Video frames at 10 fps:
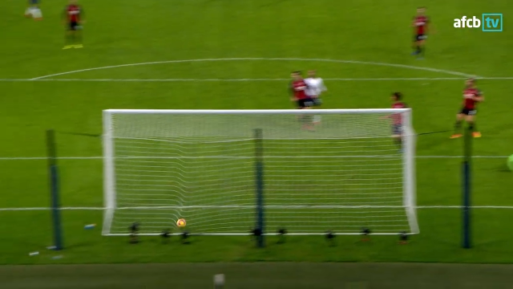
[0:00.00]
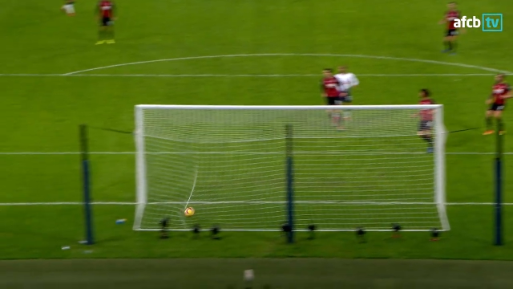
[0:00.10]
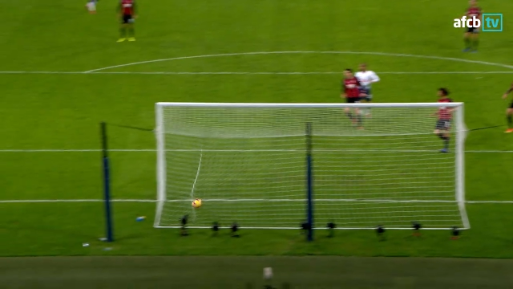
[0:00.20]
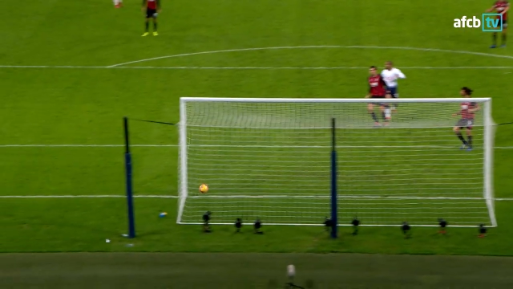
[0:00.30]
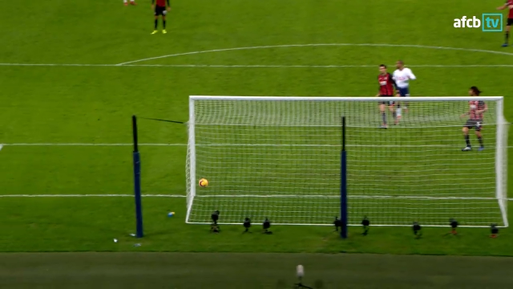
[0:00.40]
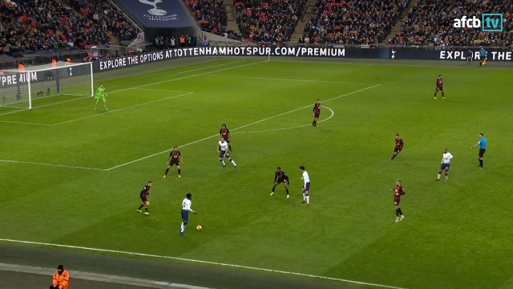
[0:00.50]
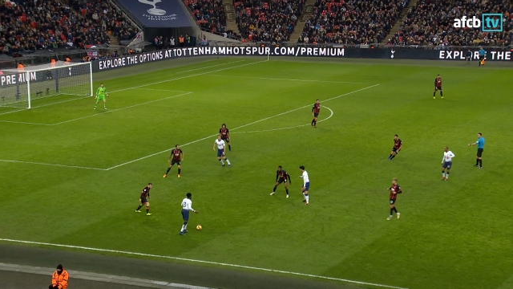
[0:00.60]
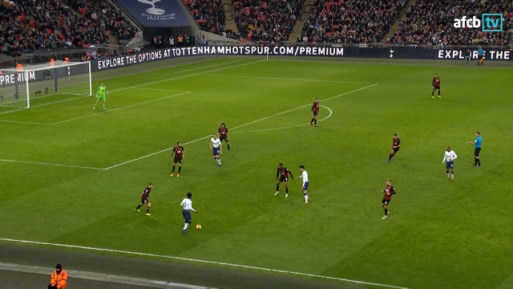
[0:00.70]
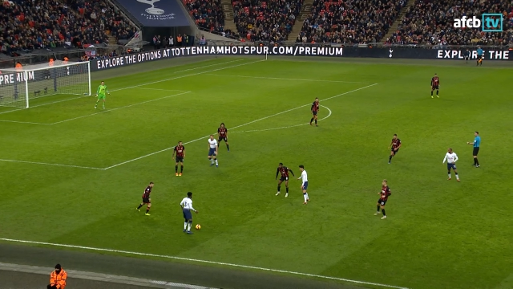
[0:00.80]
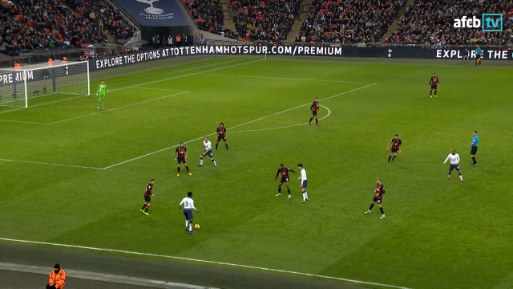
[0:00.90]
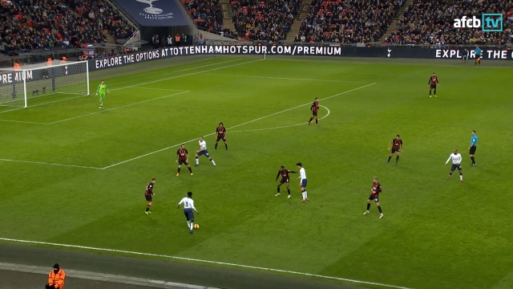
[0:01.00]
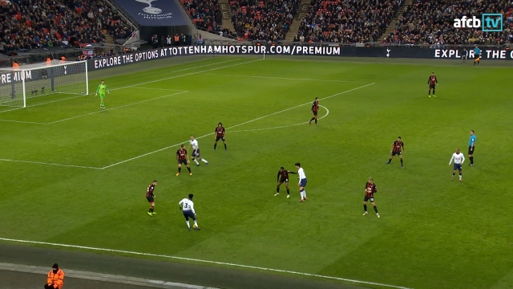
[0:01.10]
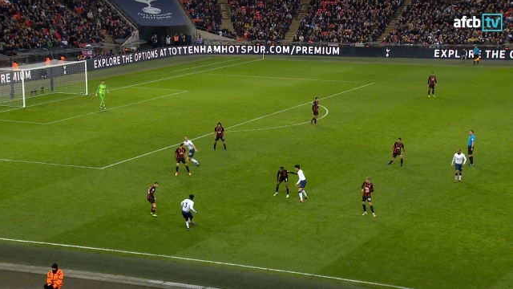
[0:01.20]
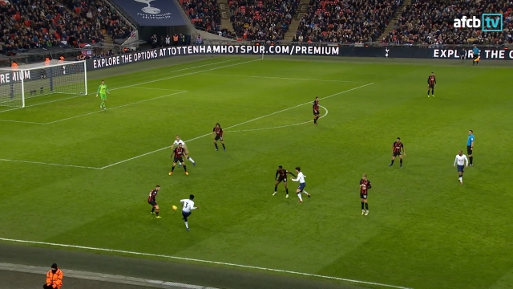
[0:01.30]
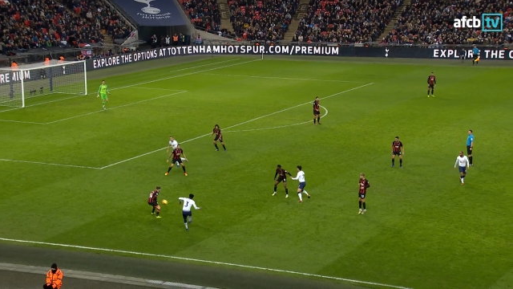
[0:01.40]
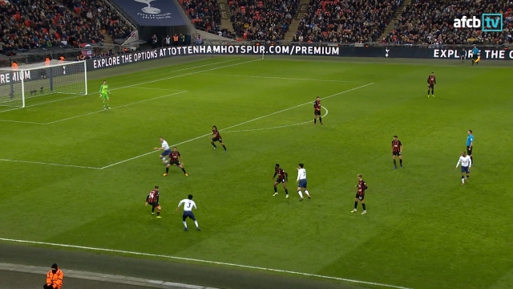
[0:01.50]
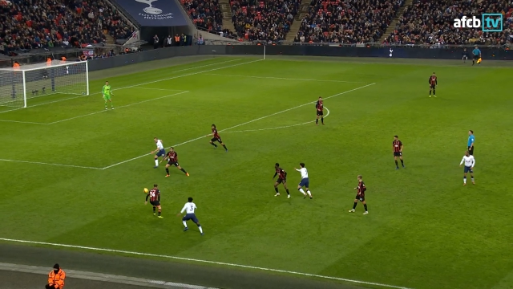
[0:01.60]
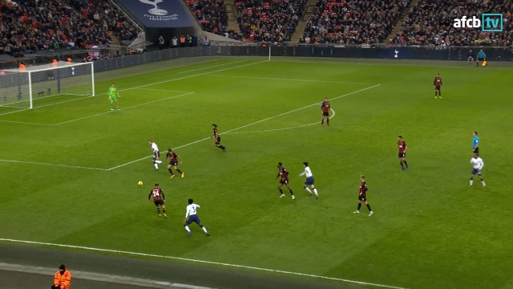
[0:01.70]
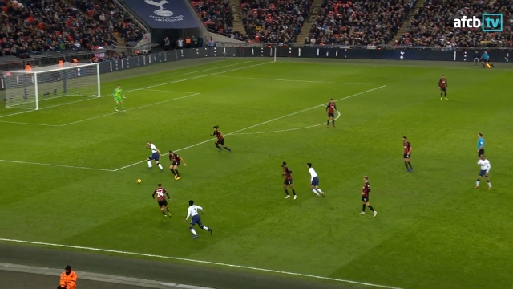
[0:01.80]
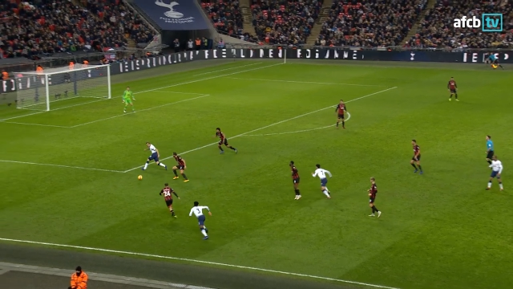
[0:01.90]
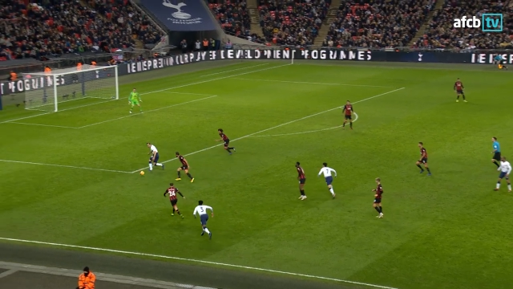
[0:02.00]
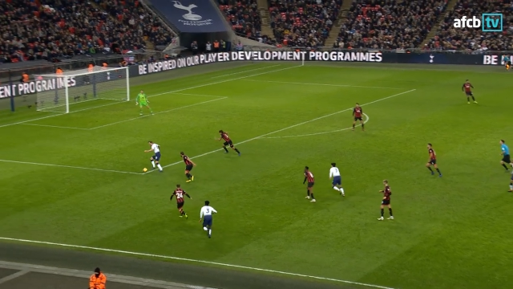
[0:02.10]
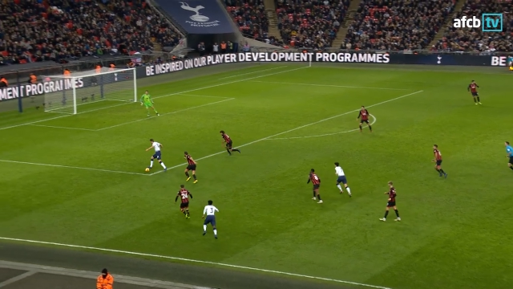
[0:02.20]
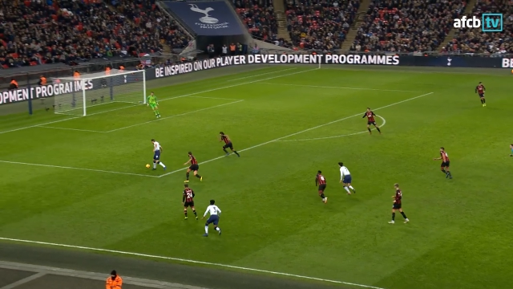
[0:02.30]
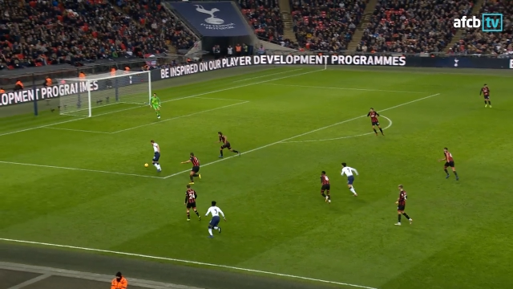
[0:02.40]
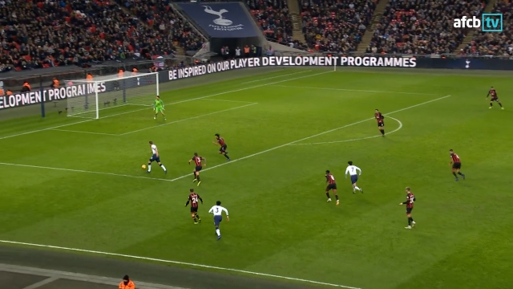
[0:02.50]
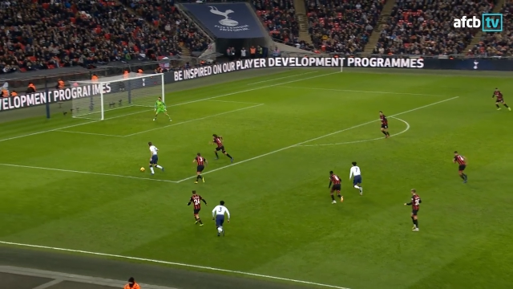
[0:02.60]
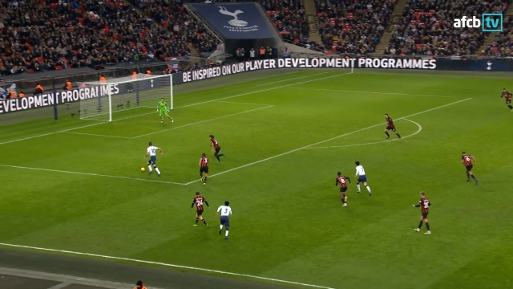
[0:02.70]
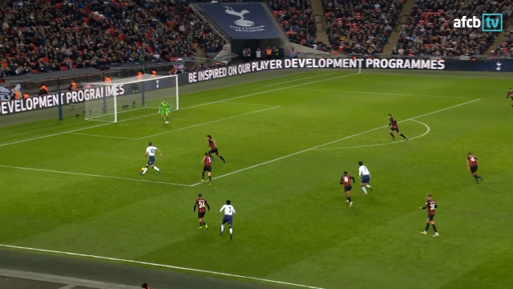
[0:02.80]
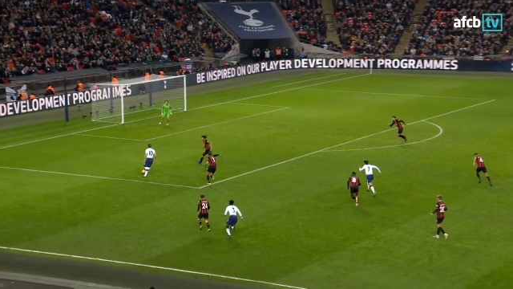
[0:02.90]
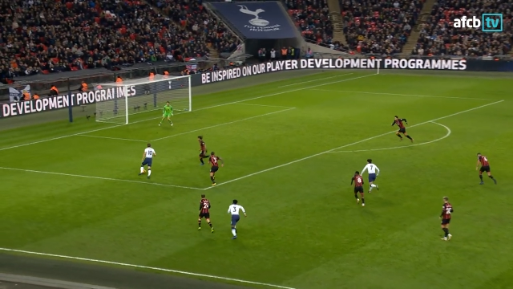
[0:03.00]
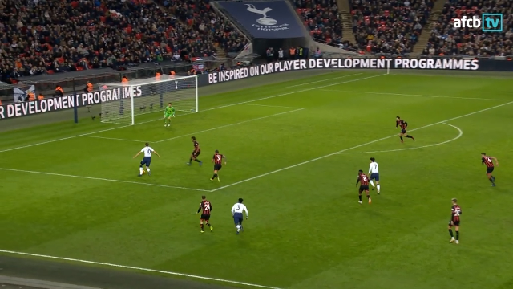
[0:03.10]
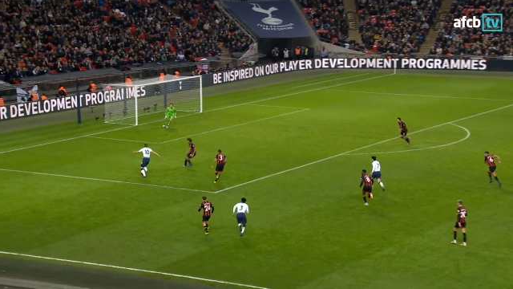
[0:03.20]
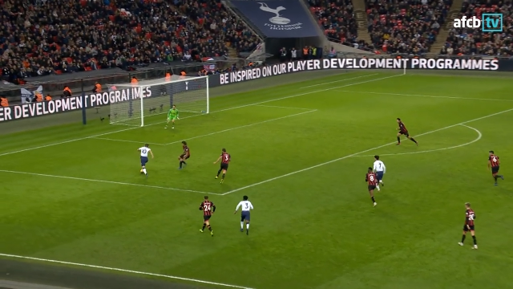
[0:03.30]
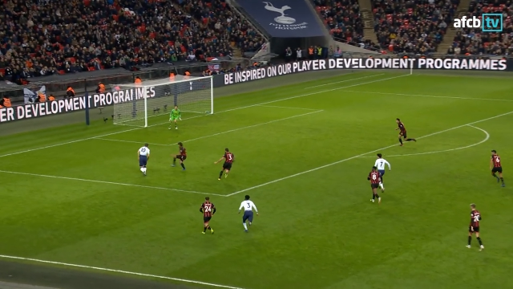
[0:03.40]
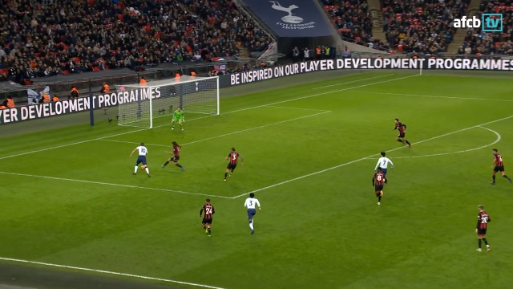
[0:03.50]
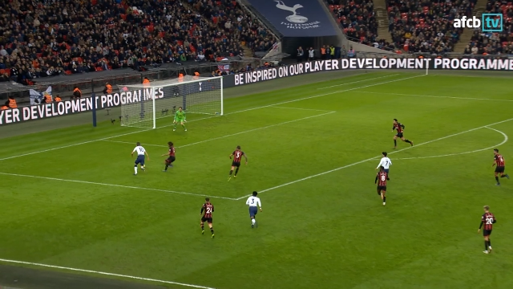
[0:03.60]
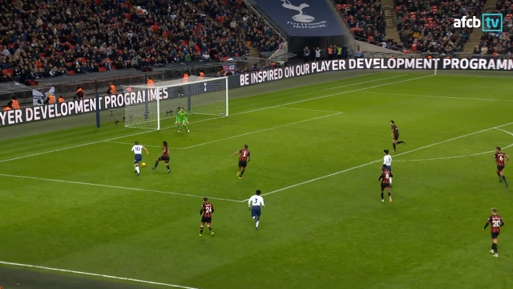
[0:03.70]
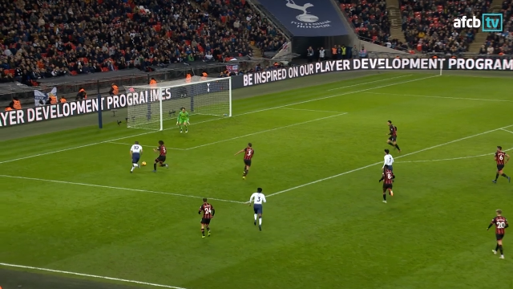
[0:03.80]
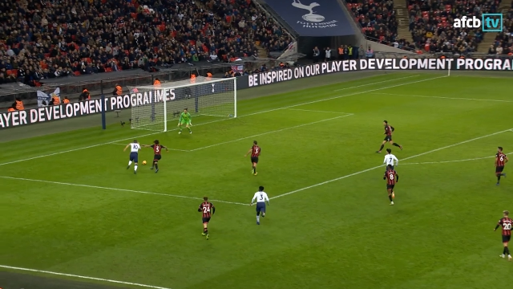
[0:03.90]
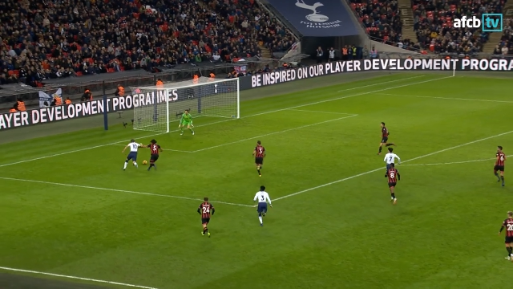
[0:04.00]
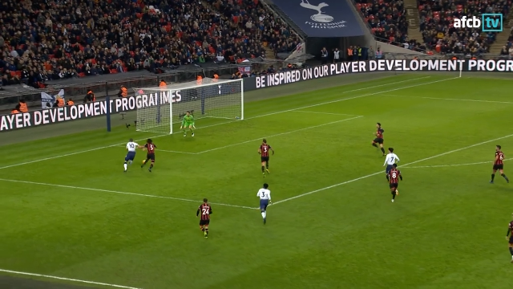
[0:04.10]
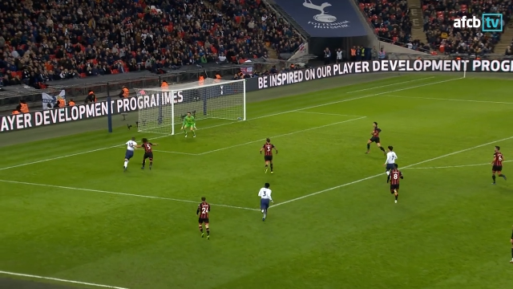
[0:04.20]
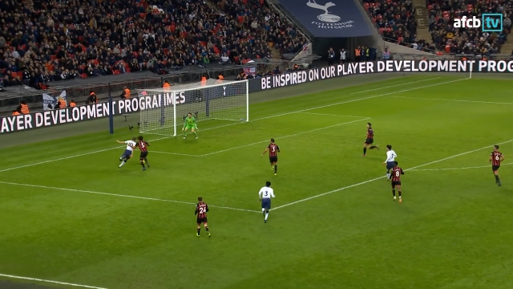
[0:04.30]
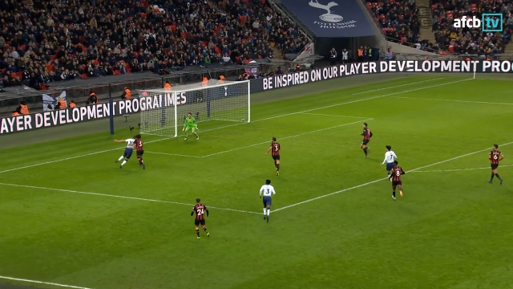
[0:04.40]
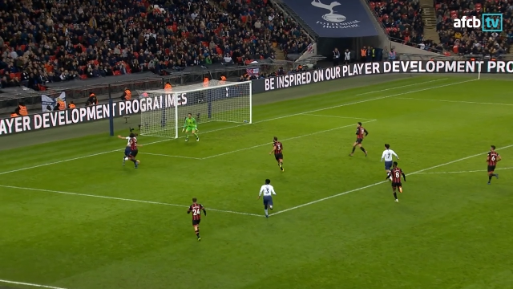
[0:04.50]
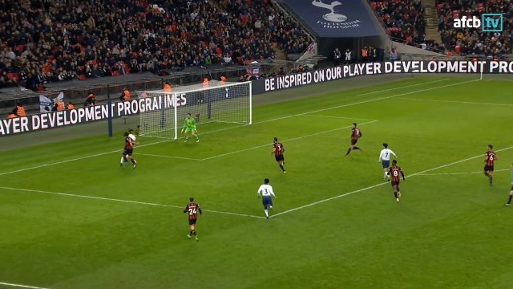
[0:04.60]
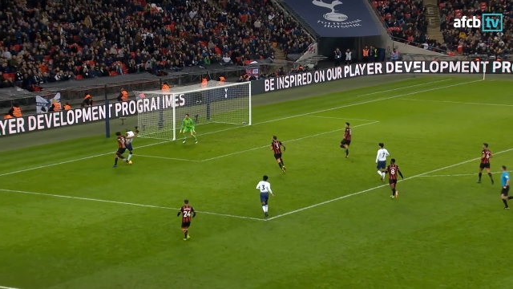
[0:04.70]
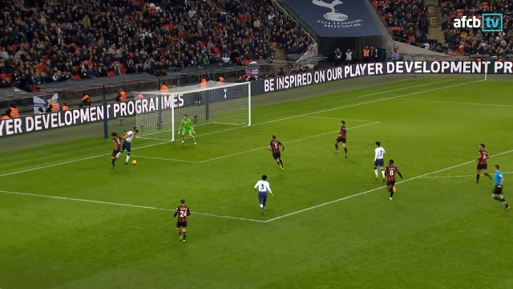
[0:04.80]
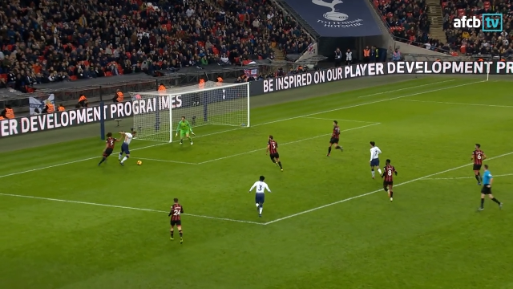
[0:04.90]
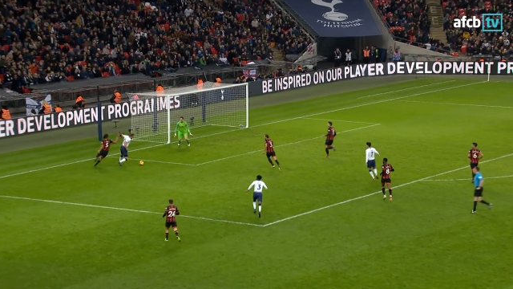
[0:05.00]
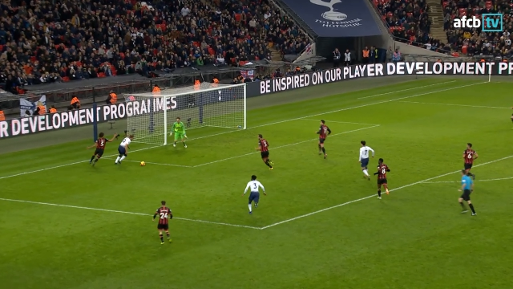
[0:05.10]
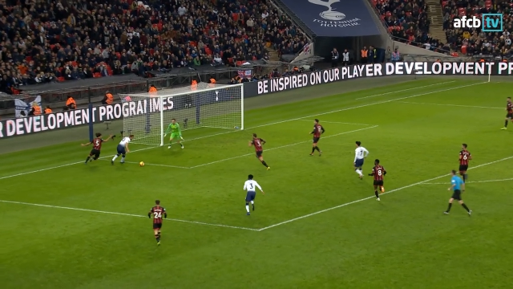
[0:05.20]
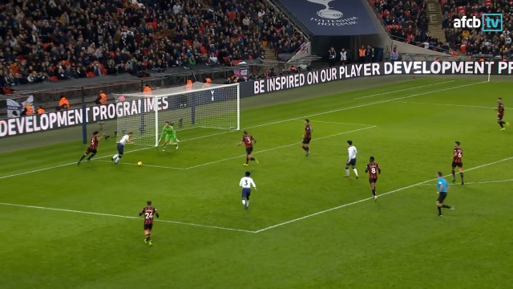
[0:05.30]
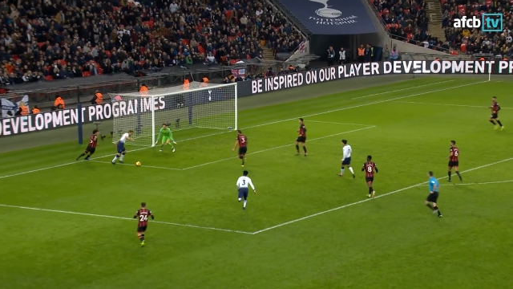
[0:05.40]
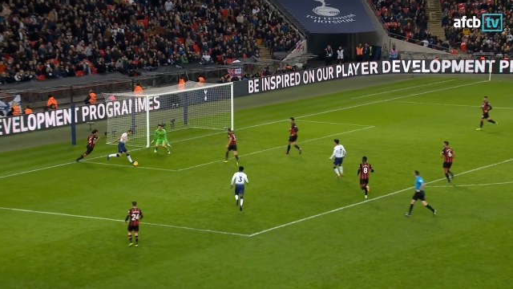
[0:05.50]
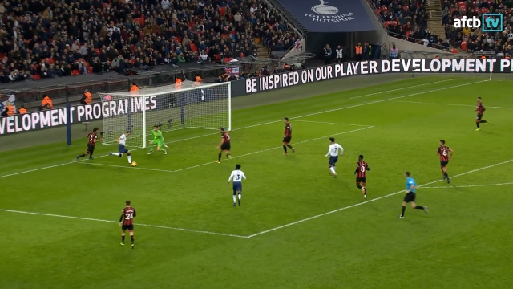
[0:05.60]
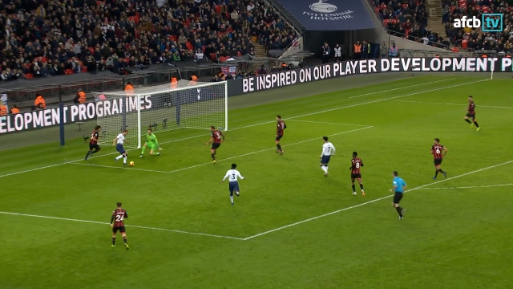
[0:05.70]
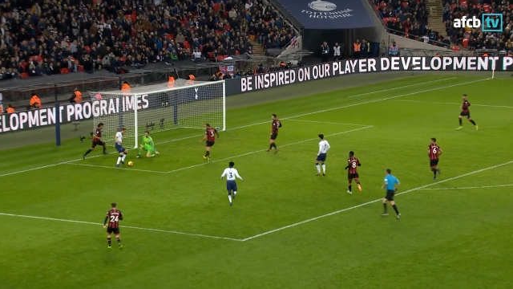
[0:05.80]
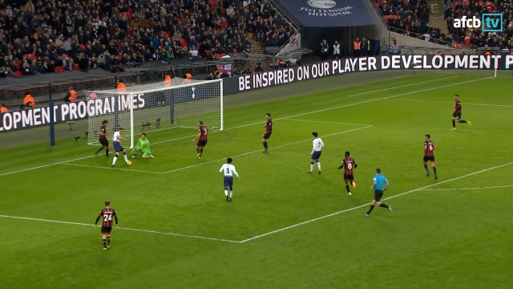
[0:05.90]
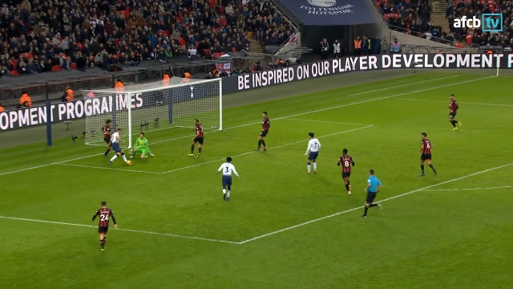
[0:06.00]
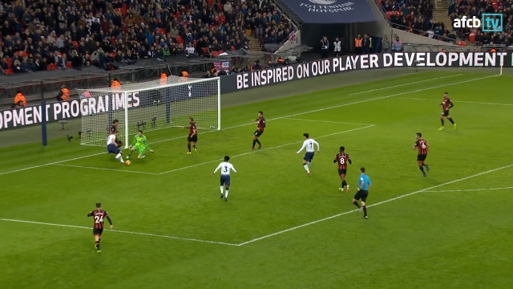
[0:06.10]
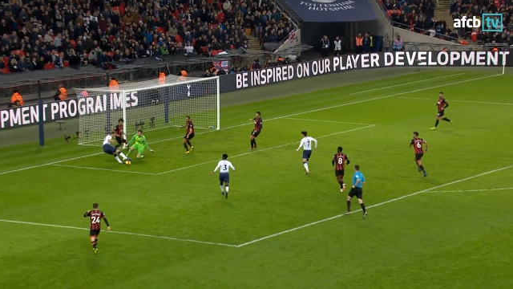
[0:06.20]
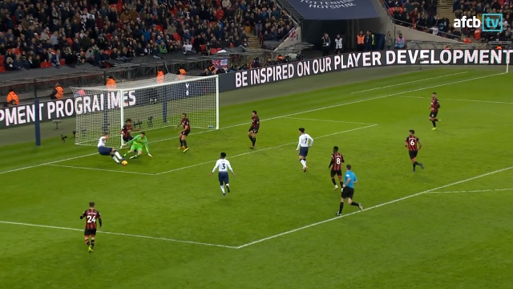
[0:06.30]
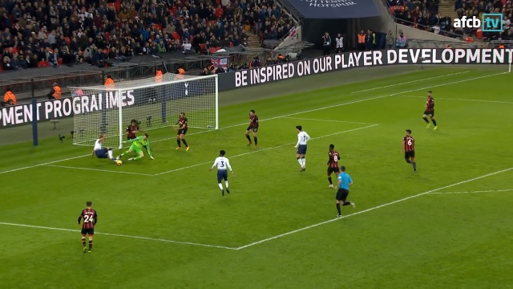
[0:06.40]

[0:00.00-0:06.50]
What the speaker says: (no speaker visible)